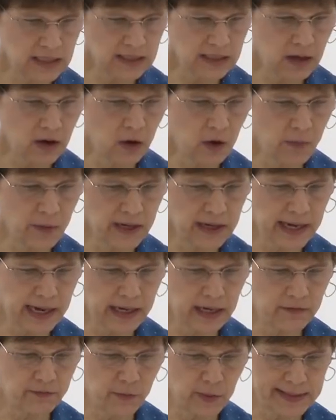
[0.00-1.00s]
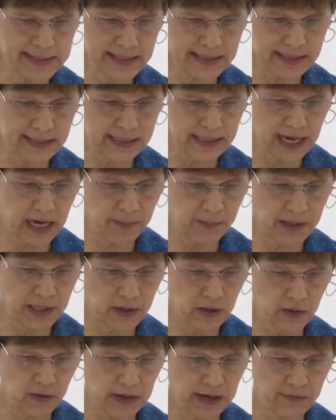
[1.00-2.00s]
is a homorganic voiceless stop may
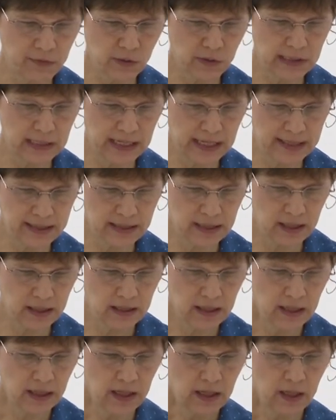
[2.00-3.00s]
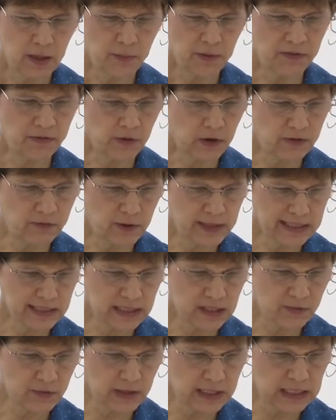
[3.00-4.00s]
occur after a nasal before a
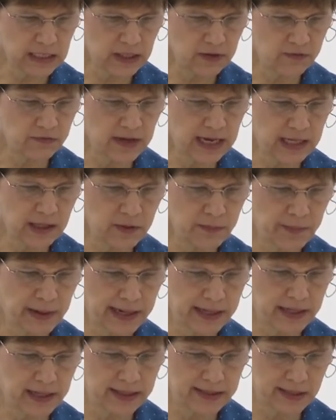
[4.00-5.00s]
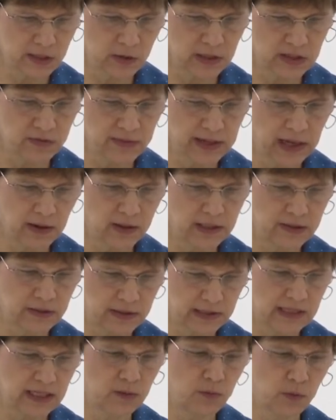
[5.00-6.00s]
voiceless fricative followed by an unstressed vowel in the
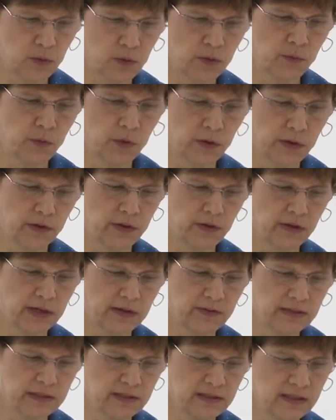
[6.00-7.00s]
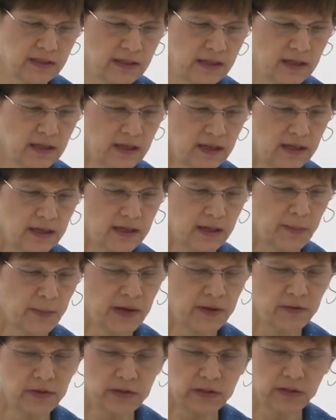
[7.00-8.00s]
same word. Okay, this is the
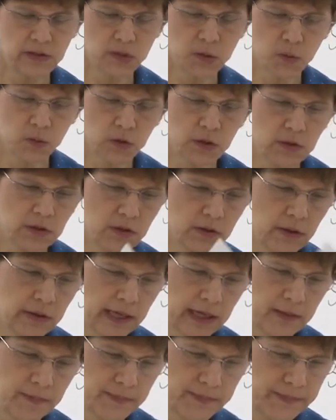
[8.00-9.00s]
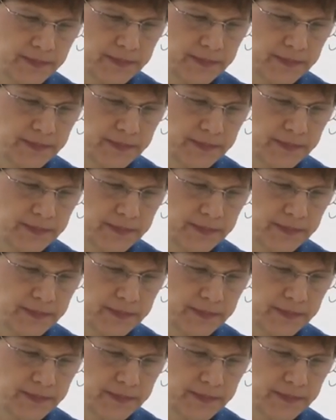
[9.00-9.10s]
epenthesis rule. Go ahead.